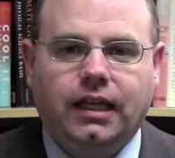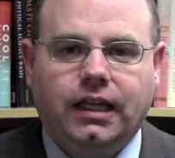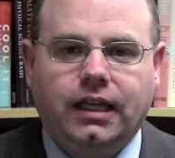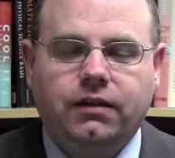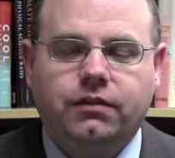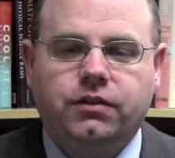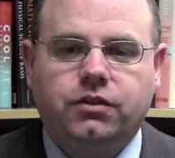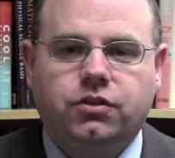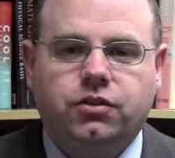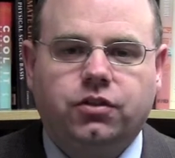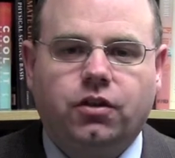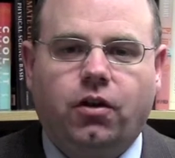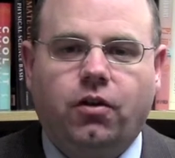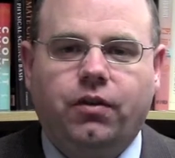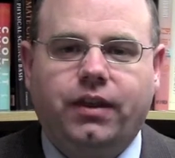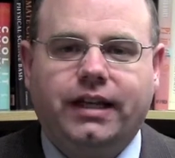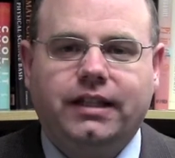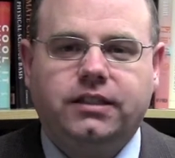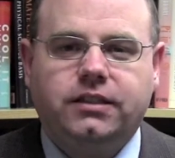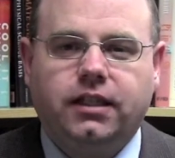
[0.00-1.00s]
even
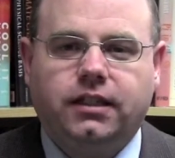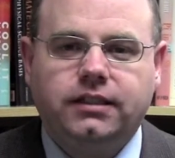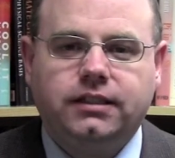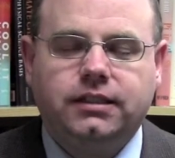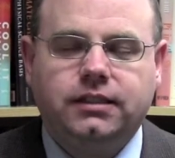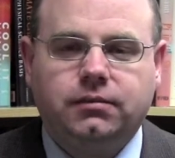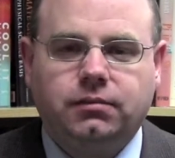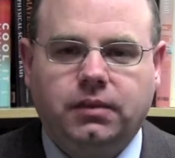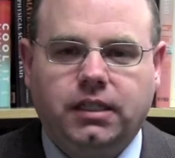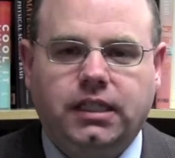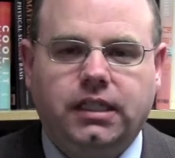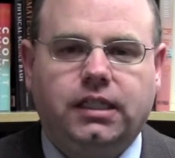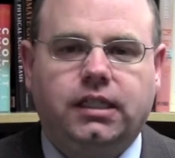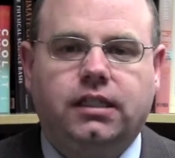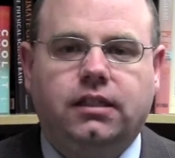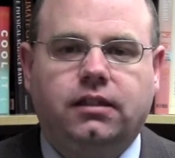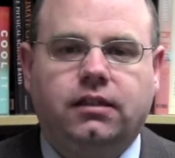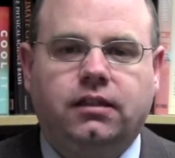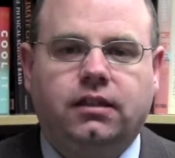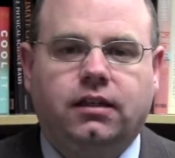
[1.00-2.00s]
so, that doesn't
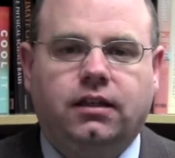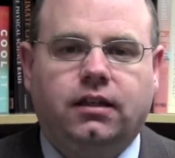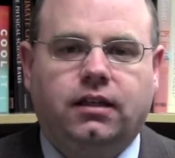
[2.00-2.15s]
mean